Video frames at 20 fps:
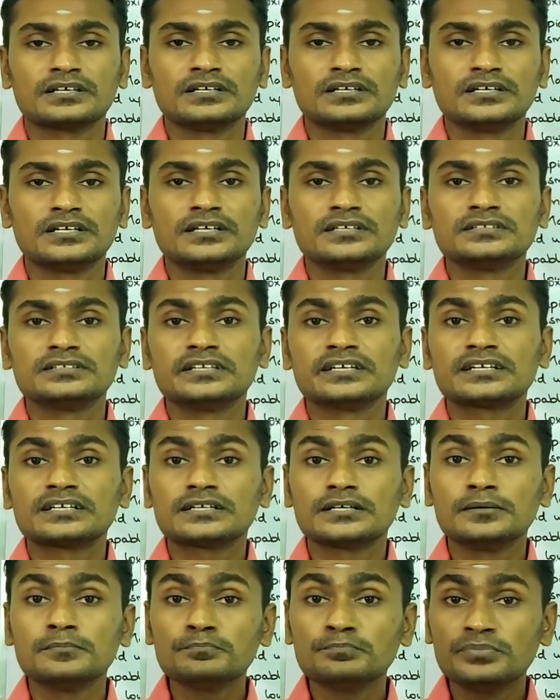and they
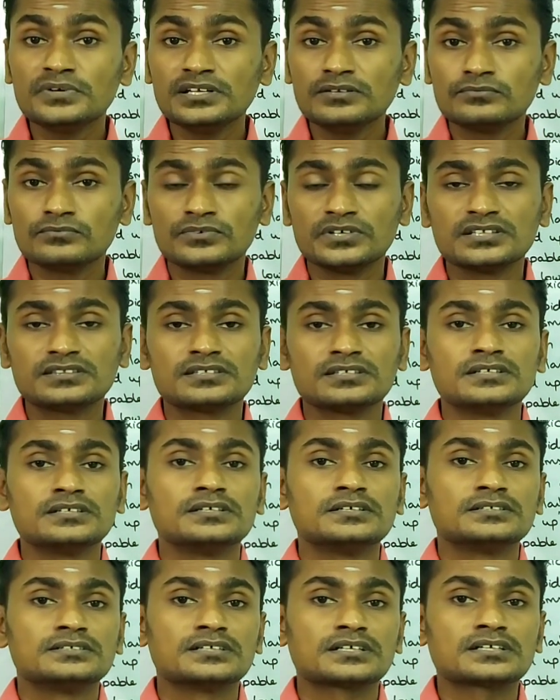compete with
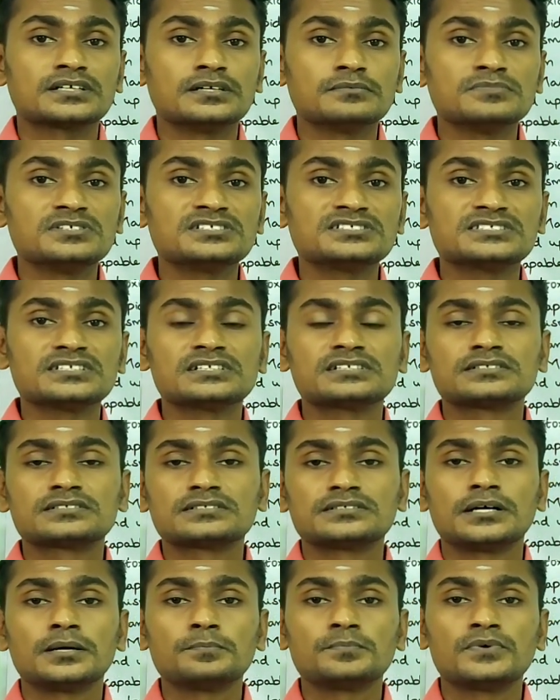the commercial
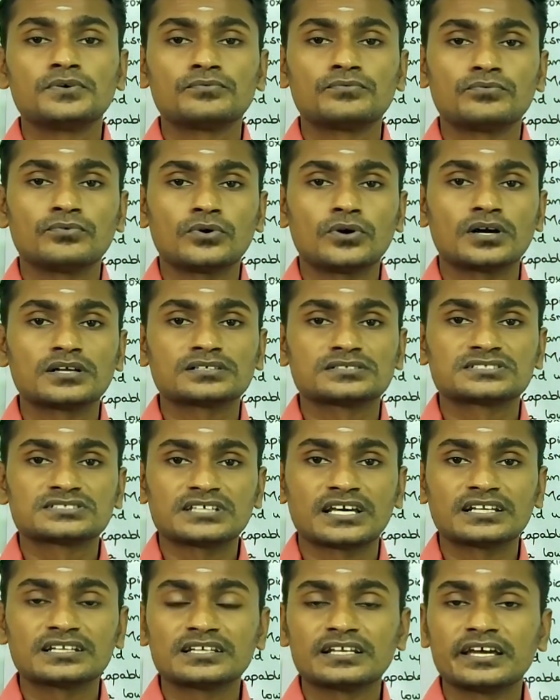crop for
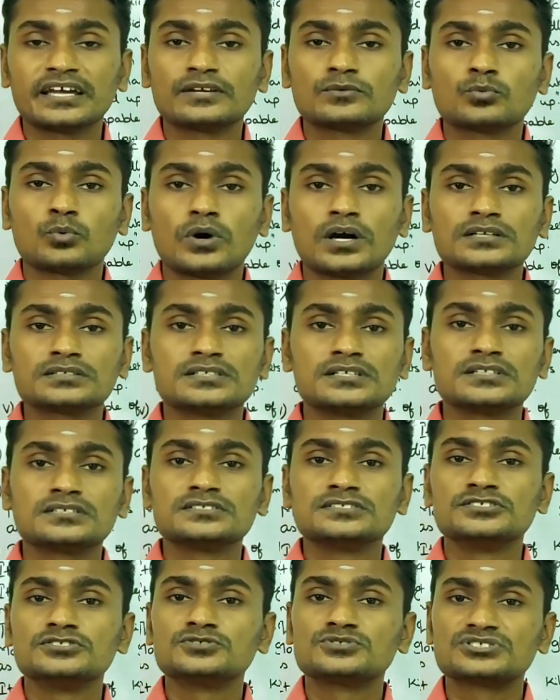sunlight, water,
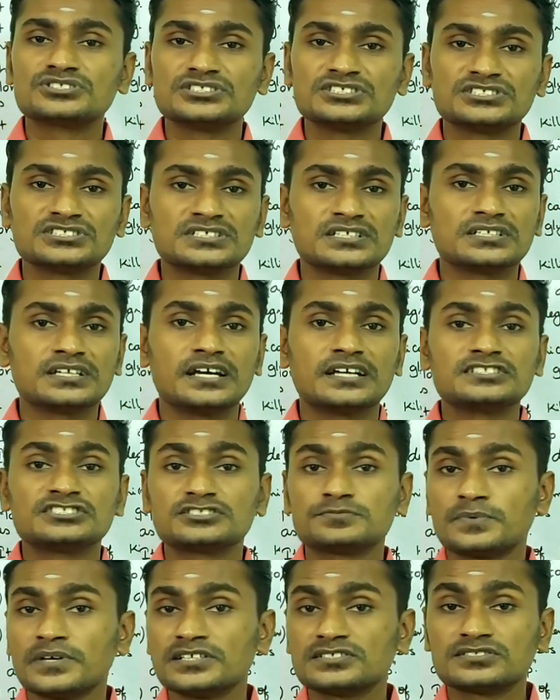nutrition and
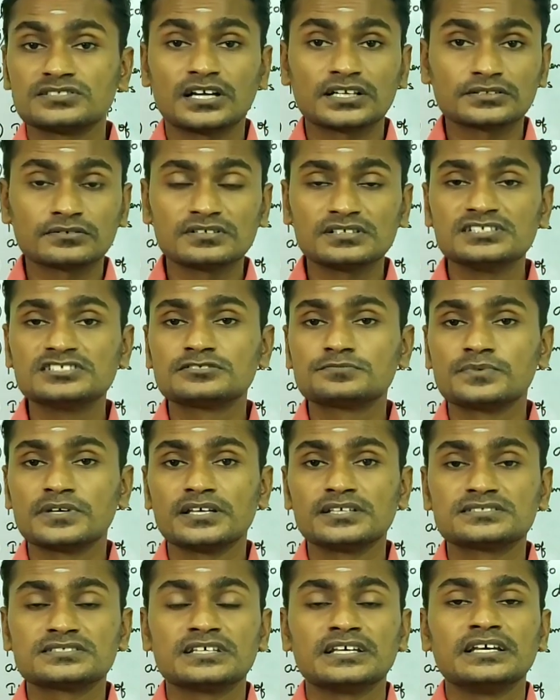space. Not only
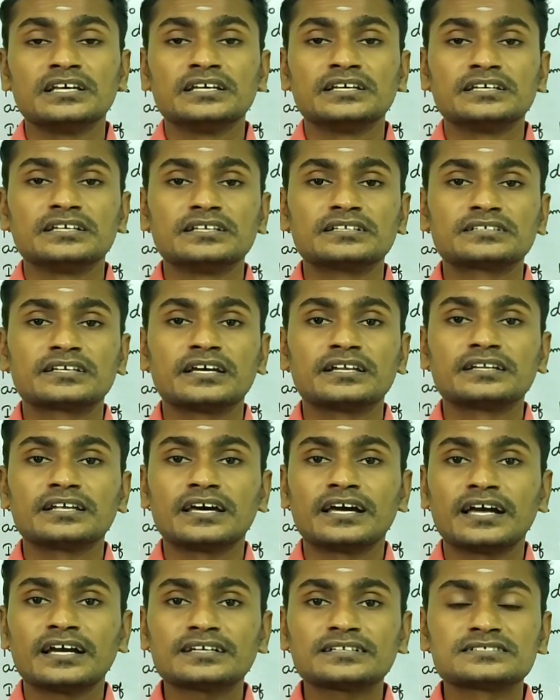space, it can
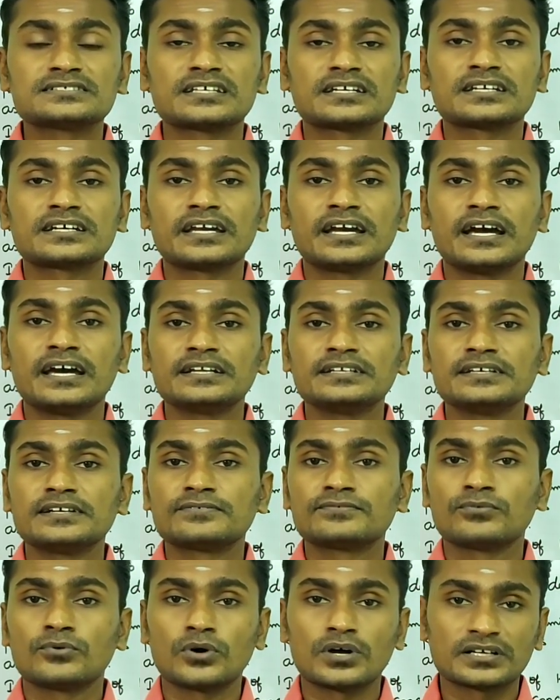act as a
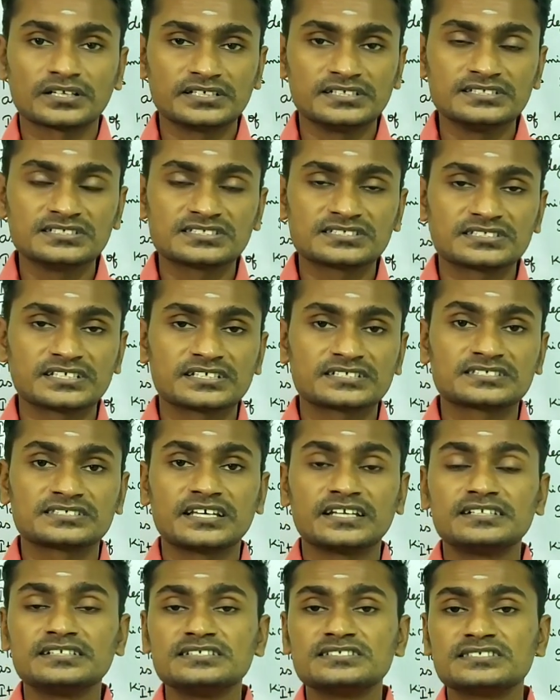carrier for insects
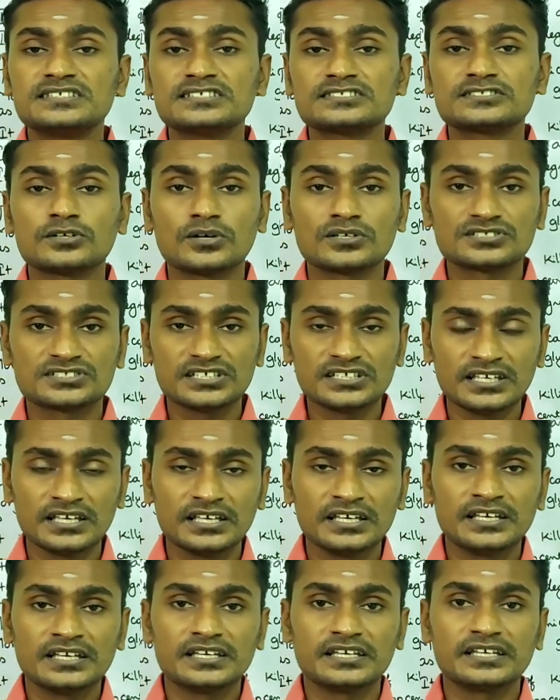and disease
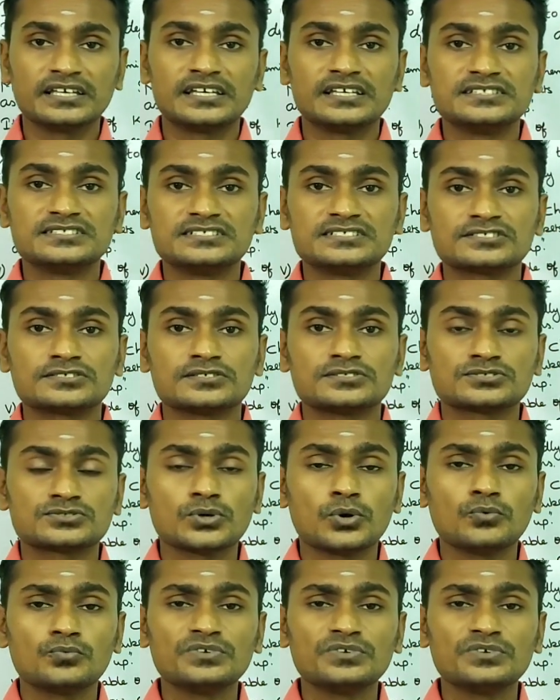causing agents. So